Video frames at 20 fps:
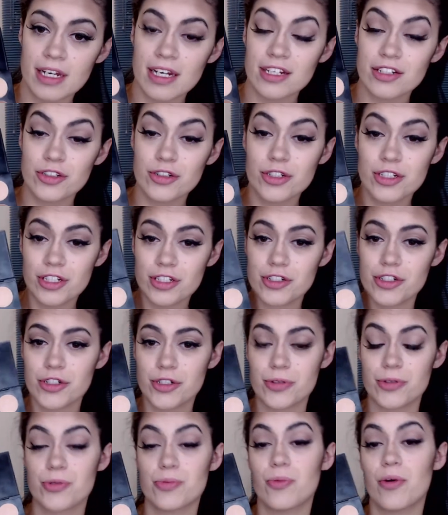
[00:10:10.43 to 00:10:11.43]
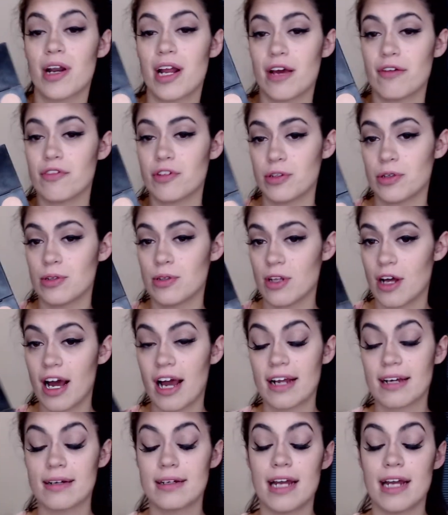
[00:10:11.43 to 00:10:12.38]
You can choose whatever you like.